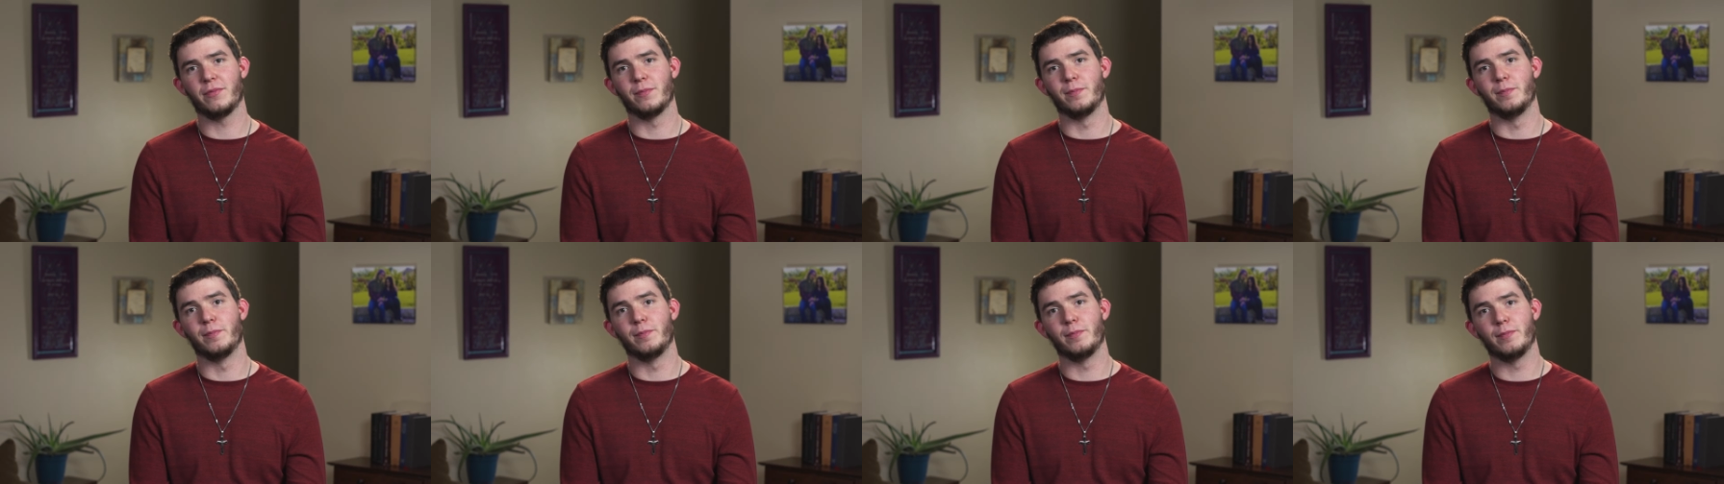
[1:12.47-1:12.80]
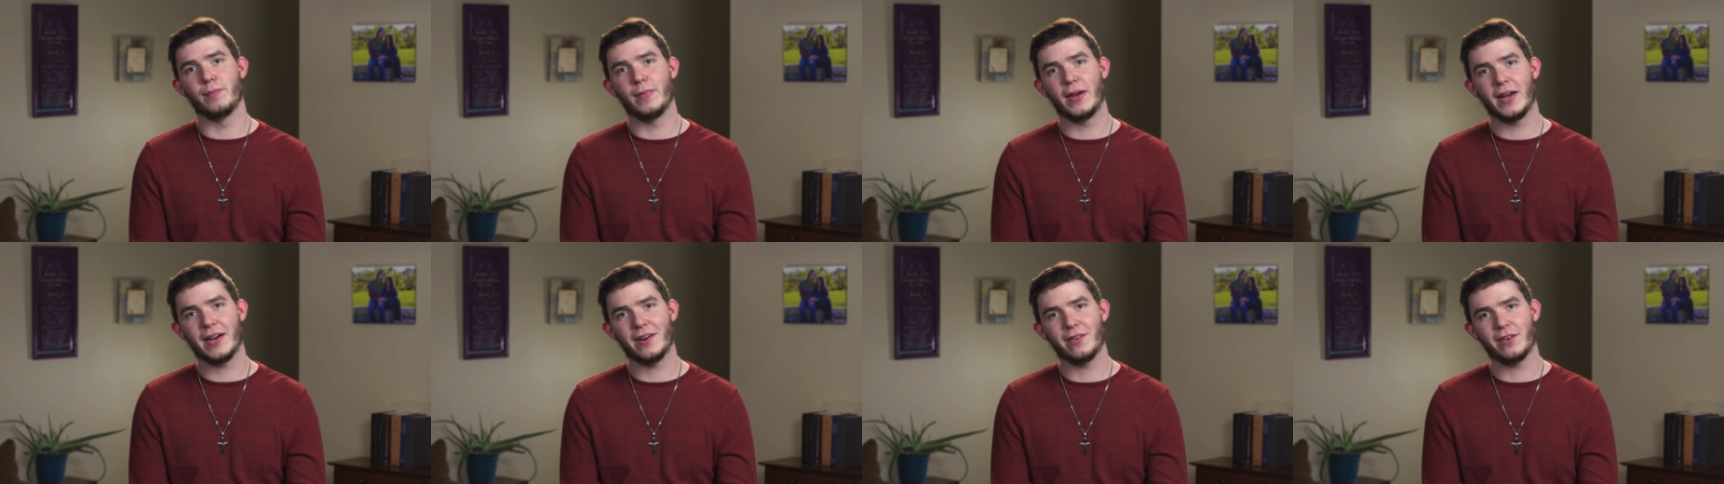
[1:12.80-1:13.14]

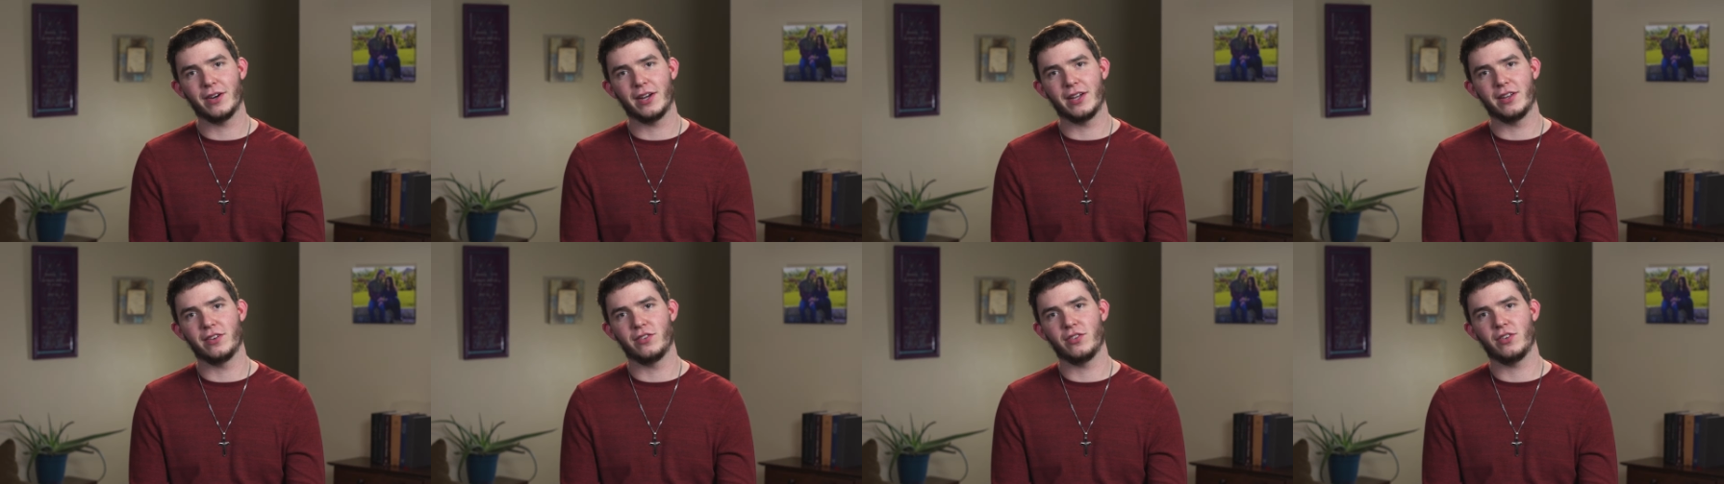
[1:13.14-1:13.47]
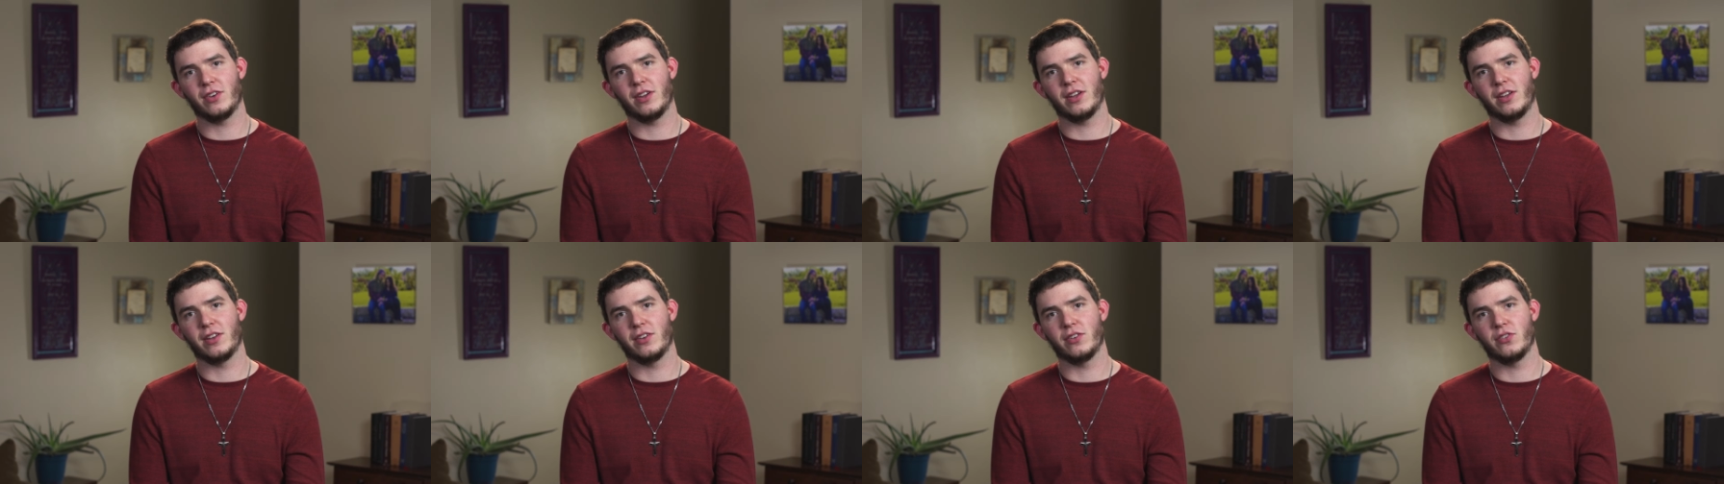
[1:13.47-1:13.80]
marriage
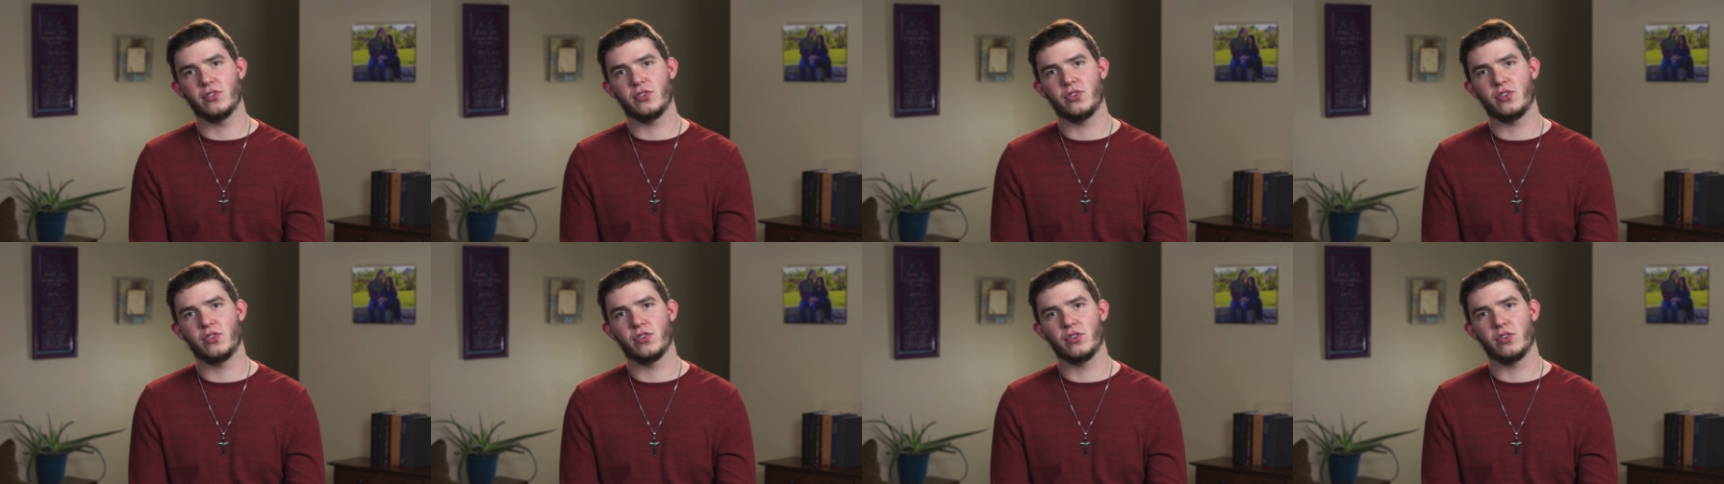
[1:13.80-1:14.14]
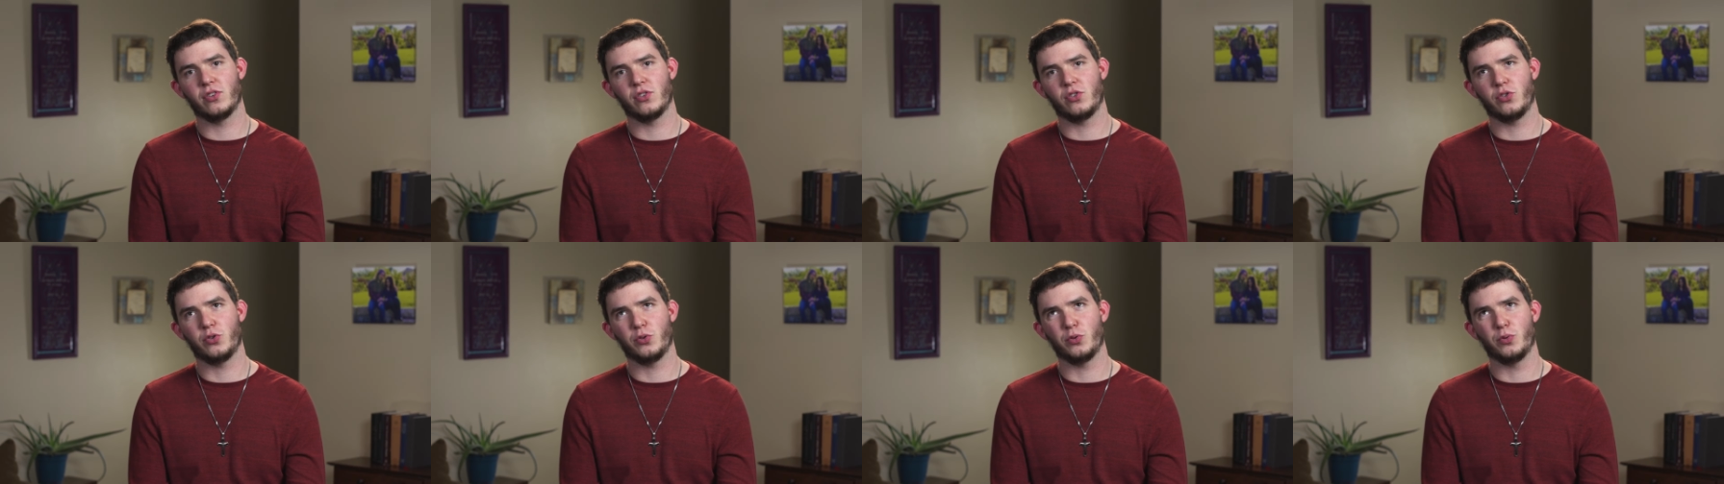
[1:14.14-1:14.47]
is
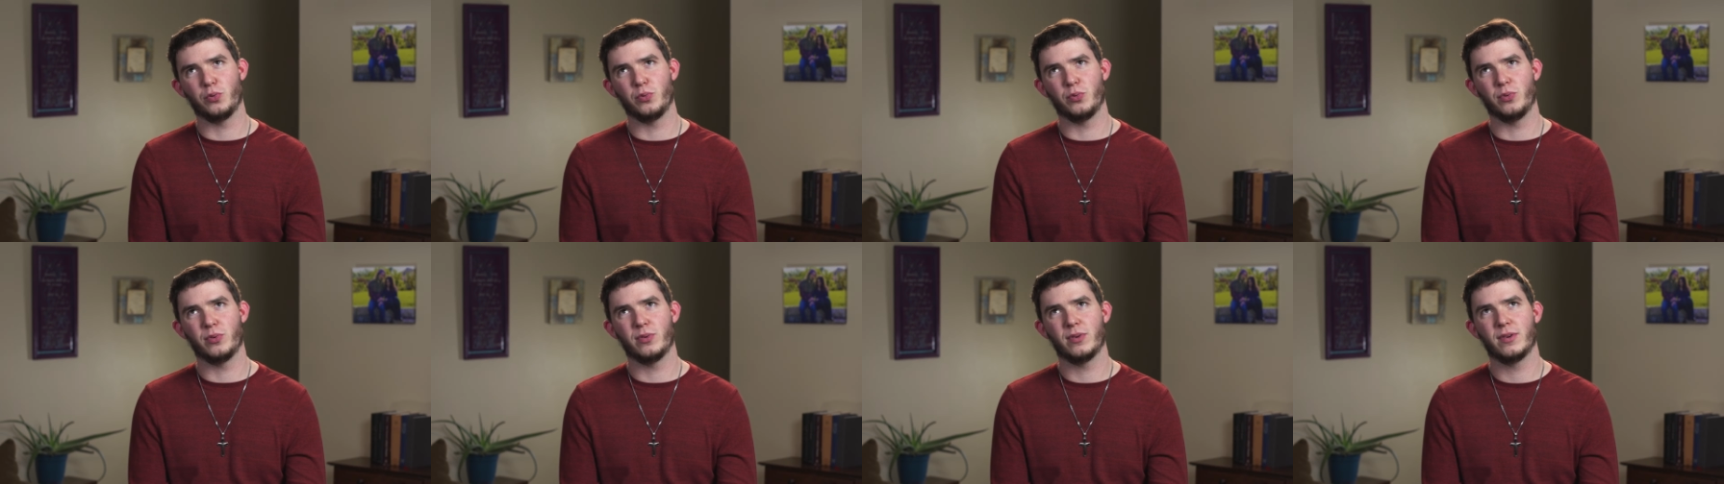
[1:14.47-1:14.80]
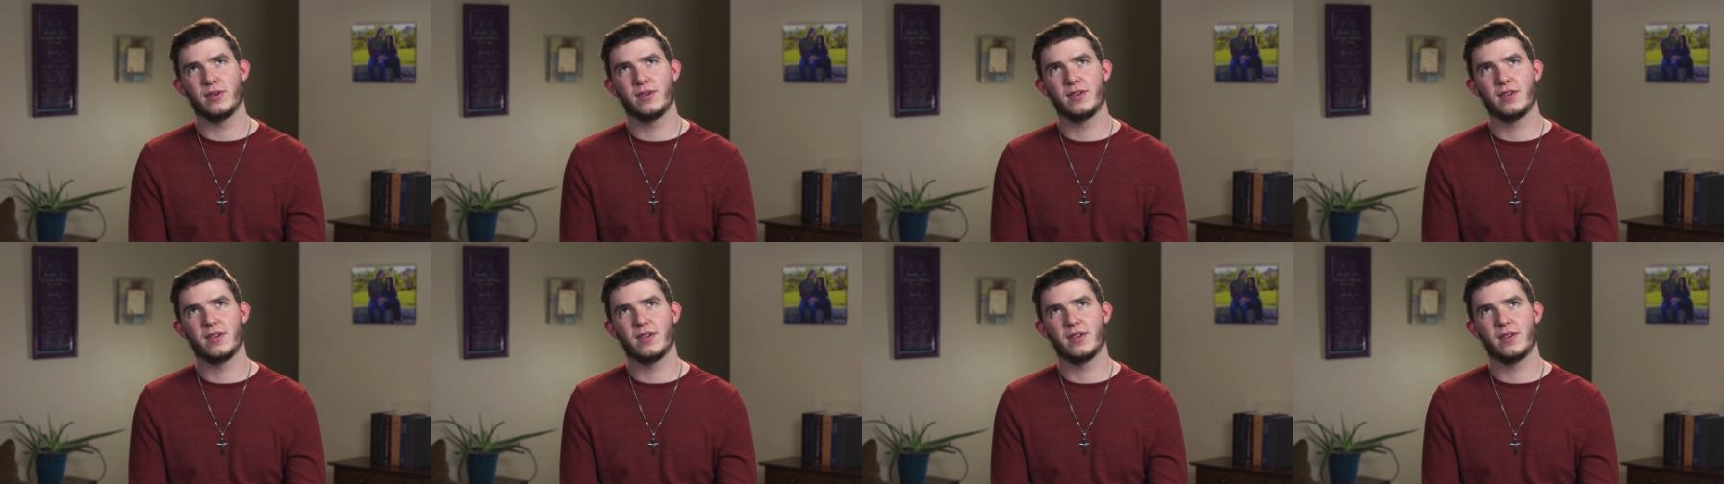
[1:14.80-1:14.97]
to,